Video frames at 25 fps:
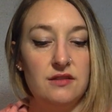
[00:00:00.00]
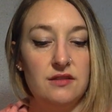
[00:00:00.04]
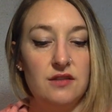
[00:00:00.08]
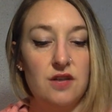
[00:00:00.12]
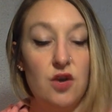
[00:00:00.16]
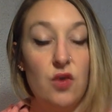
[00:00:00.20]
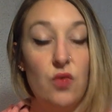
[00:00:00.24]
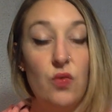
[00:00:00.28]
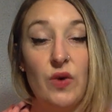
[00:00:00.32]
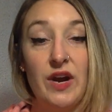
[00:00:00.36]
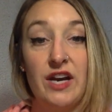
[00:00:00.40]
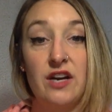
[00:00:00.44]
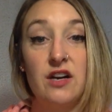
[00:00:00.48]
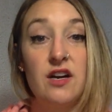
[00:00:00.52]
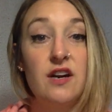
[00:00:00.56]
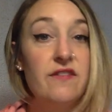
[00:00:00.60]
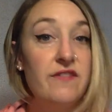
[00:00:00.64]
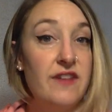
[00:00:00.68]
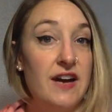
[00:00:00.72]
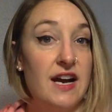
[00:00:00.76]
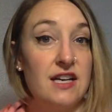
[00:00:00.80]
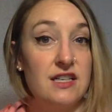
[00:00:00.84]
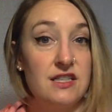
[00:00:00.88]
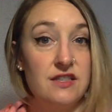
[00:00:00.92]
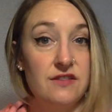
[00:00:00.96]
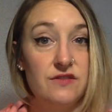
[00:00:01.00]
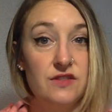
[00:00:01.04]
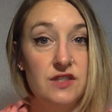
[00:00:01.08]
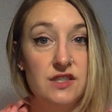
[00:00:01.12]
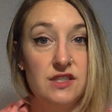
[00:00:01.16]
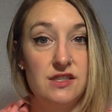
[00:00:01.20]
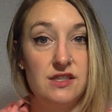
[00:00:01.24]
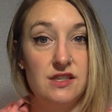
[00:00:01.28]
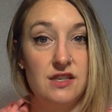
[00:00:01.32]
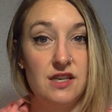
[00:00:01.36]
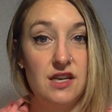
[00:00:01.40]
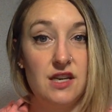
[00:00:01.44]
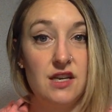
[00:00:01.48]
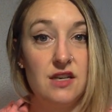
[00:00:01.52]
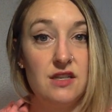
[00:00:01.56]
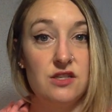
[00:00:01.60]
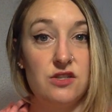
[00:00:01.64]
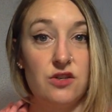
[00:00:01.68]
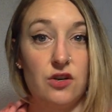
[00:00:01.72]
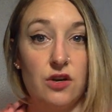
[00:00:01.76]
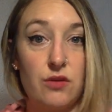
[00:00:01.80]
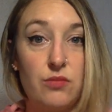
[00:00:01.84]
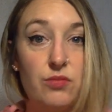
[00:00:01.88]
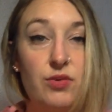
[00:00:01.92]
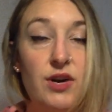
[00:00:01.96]
aware of active listening and
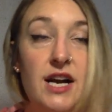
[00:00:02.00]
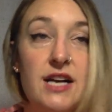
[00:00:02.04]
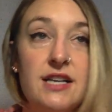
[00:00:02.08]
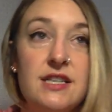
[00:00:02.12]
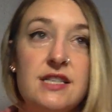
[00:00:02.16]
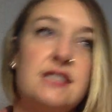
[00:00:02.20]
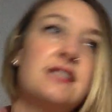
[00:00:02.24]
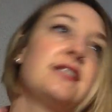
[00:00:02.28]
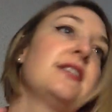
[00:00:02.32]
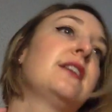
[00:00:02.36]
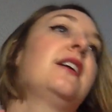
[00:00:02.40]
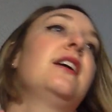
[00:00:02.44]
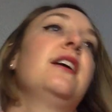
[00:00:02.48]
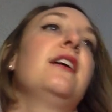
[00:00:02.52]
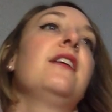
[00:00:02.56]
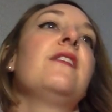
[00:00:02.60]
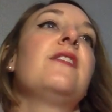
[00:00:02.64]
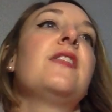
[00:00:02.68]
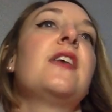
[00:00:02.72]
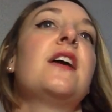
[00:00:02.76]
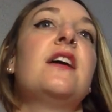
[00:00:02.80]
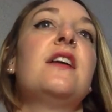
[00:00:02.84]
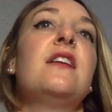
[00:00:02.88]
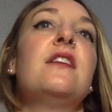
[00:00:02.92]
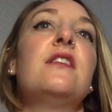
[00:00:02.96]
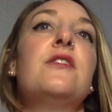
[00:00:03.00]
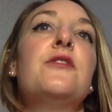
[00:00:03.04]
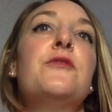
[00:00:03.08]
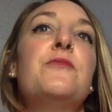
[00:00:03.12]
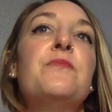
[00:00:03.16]
started practicing it, that